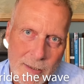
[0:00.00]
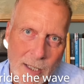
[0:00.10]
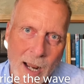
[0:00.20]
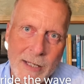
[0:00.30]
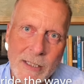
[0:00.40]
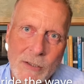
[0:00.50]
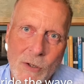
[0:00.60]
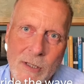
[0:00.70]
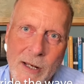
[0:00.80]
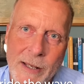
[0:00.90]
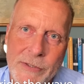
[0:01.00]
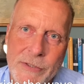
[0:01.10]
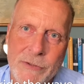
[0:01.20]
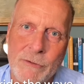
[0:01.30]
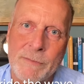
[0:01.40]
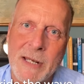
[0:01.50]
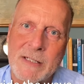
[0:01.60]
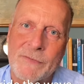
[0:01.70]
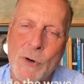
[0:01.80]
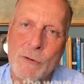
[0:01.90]
Guiding your clients through
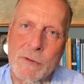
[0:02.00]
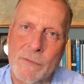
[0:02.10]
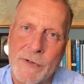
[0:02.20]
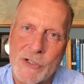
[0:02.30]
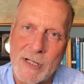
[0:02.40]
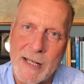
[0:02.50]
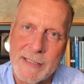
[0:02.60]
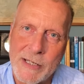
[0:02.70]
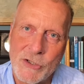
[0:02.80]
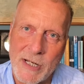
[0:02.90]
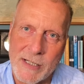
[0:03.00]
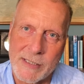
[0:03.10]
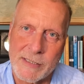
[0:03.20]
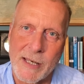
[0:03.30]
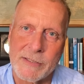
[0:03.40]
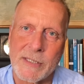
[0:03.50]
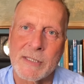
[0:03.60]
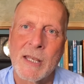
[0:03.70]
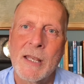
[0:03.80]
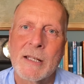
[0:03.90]
metaphorical visualization exercises
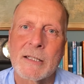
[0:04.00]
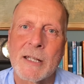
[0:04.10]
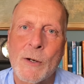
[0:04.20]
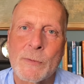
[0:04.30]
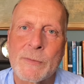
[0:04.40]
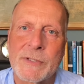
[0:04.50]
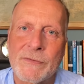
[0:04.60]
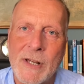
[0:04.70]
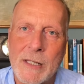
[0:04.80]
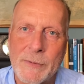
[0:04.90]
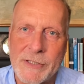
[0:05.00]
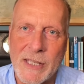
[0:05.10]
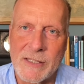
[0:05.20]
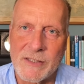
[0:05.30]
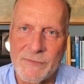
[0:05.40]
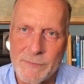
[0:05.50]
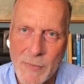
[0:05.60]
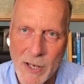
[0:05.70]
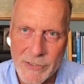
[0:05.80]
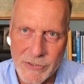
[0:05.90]
can help them develop a sense of
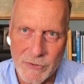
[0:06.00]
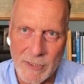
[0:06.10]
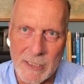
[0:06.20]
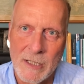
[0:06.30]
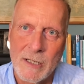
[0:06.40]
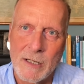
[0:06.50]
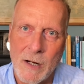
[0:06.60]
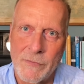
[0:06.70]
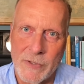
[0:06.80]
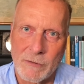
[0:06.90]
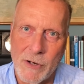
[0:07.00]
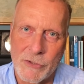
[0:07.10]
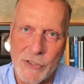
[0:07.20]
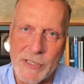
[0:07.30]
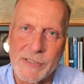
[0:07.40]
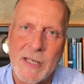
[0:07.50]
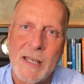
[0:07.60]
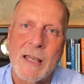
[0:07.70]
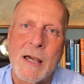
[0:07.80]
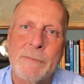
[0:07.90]
mastery over their urges
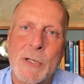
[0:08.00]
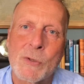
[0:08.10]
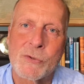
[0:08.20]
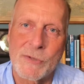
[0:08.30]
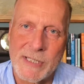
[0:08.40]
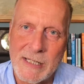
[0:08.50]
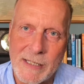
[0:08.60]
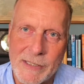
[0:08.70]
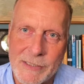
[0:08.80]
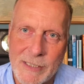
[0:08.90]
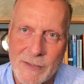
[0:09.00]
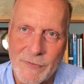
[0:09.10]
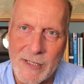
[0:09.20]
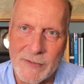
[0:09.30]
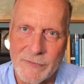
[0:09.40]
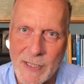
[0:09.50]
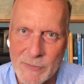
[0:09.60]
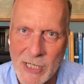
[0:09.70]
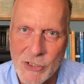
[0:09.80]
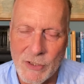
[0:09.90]
and build resilience in the face of
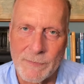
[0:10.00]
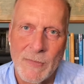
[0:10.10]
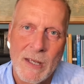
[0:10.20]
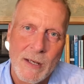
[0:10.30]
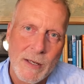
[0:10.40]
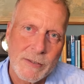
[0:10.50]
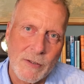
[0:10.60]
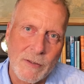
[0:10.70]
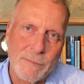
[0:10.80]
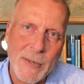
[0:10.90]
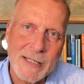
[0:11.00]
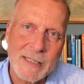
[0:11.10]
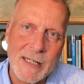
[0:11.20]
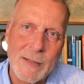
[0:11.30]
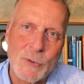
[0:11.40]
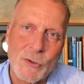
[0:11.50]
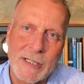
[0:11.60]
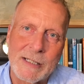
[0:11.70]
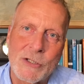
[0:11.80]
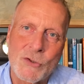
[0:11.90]
temptation. So the better
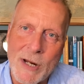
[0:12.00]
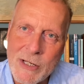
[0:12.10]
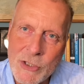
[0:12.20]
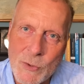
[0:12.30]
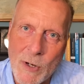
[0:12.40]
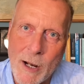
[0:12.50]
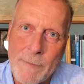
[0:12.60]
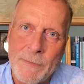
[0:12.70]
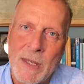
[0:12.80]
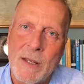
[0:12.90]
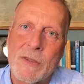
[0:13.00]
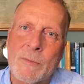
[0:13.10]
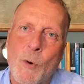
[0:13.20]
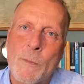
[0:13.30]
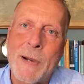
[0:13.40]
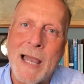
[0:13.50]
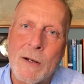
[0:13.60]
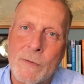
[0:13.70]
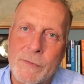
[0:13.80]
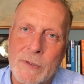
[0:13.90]
hypnotically trained you are, the more
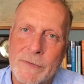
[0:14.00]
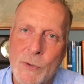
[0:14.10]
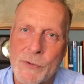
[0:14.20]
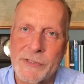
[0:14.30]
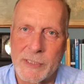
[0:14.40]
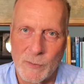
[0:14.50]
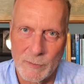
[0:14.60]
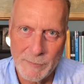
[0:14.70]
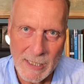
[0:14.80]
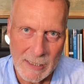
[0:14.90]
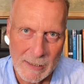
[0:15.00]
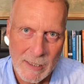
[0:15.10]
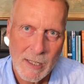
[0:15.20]
powerful, of course, this will be.